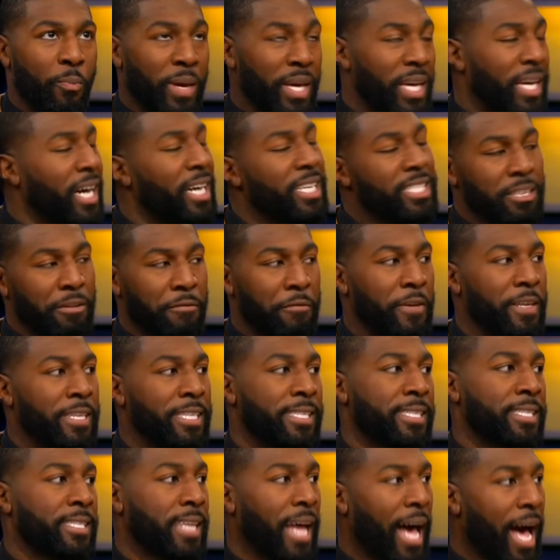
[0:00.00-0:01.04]
Because of his
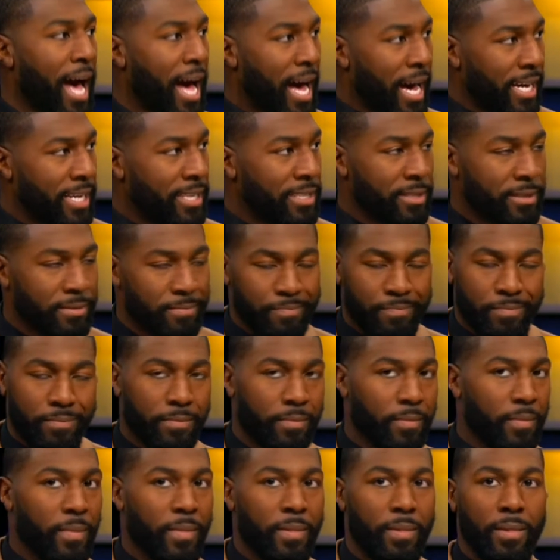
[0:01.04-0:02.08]
size,
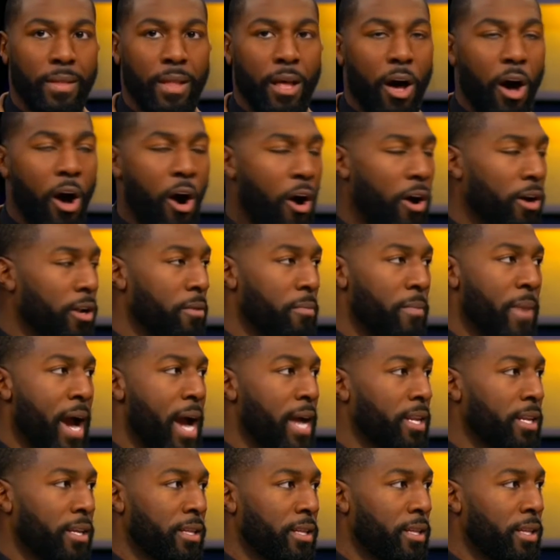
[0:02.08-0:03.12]

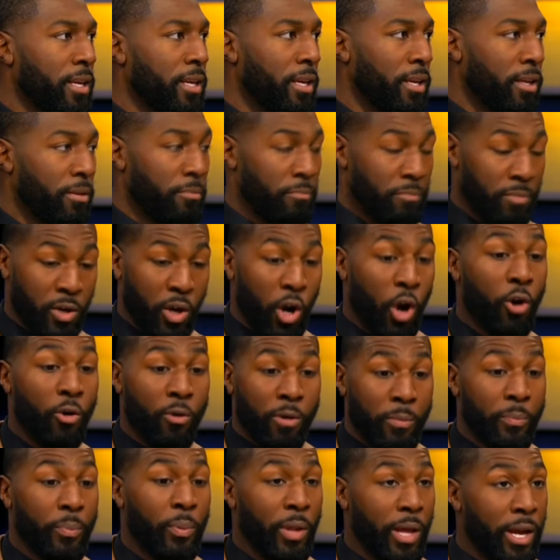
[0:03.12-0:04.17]
automatically
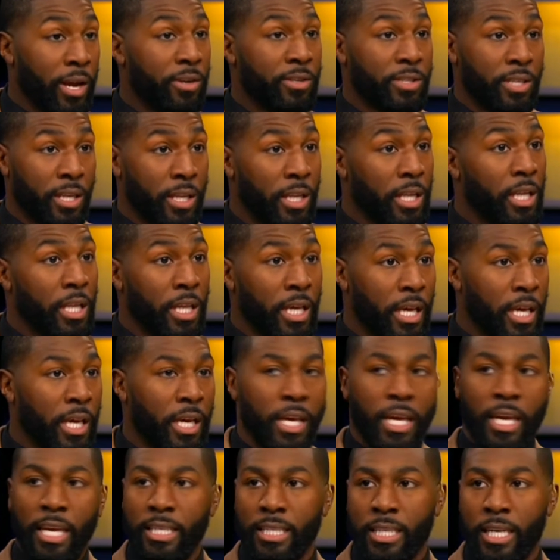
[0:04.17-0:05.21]
current players in the
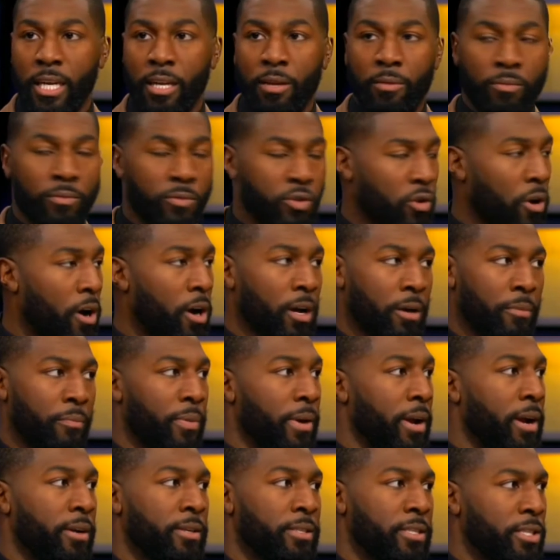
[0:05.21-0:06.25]
league he's going to draw
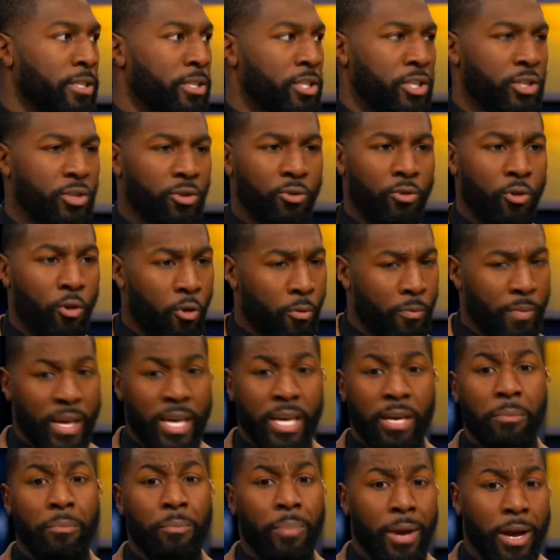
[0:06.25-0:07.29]
comparisons to or be
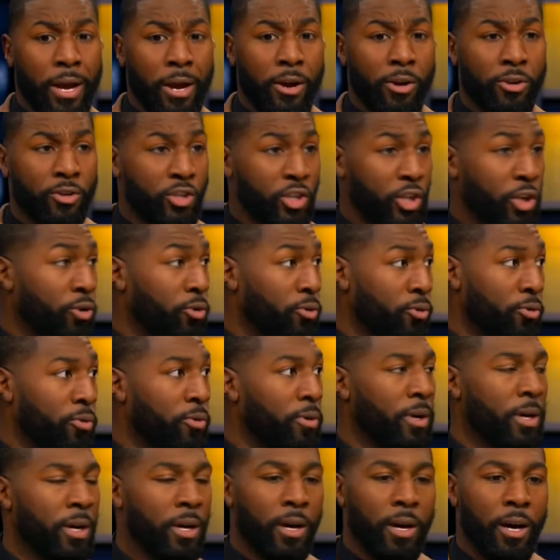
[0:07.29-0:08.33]
compared
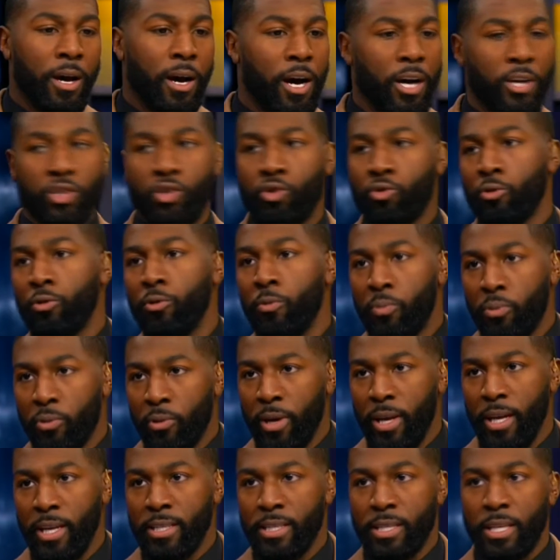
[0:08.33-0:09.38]
to a Drew
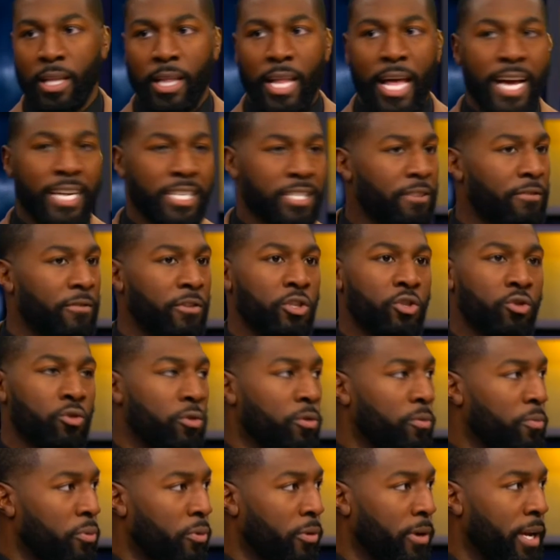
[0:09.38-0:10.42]
Brees, the likes of a
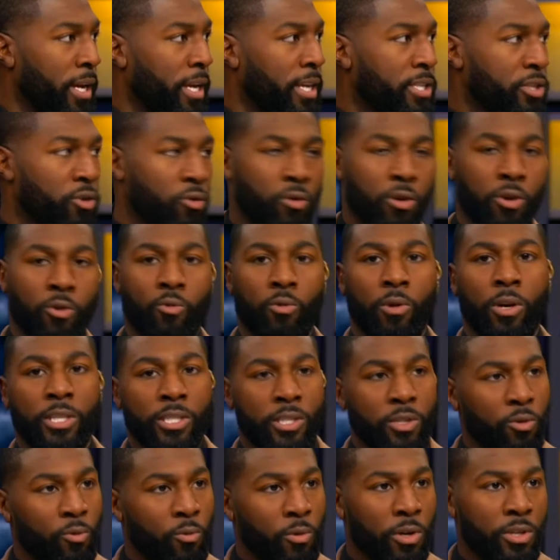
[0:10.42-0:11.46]
Drew Brees or a
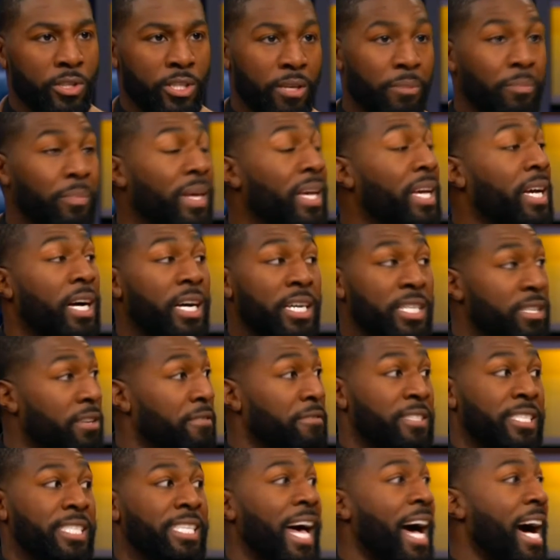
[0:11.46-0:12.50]
Russell Wilson because
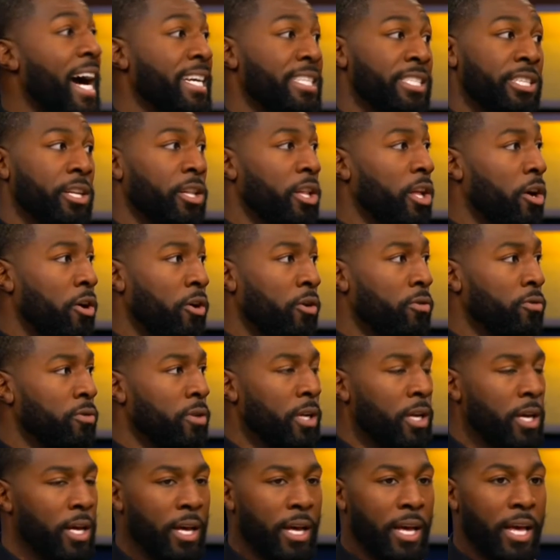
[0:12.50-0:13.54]
of size alone.
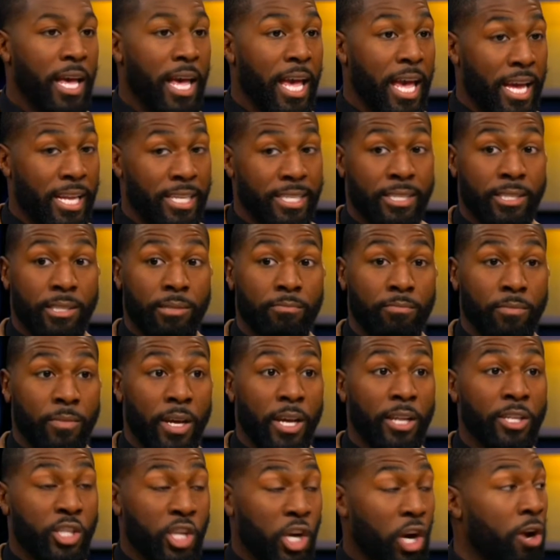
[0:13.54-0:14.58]
Mm-hmm. In
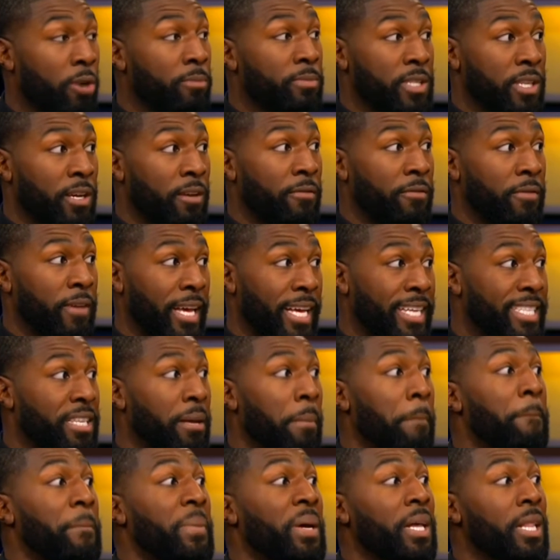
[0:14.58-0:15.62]
in terms of his
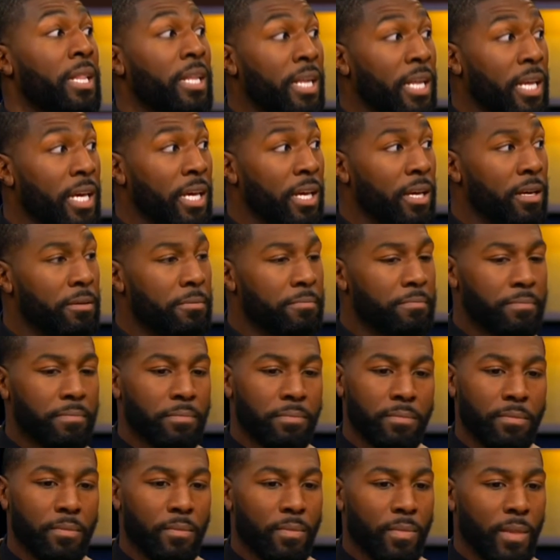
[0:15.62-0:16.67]
ability,
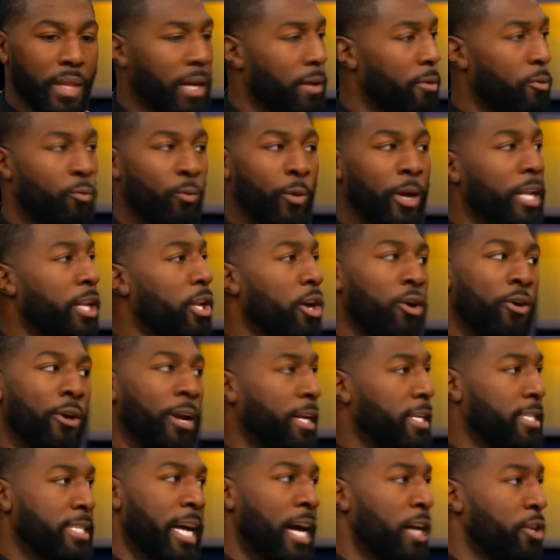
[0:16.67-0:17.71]
we know
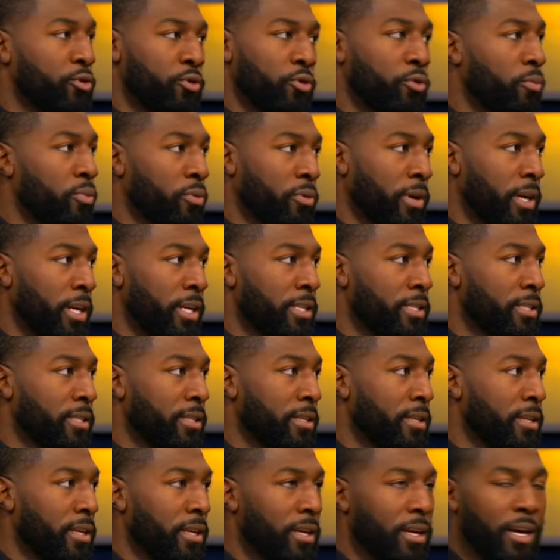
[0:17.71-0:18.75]
he's not Drew
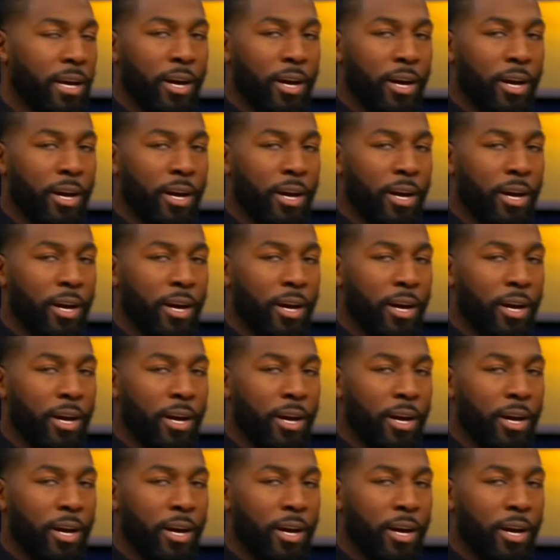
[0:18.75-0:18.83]
Brees.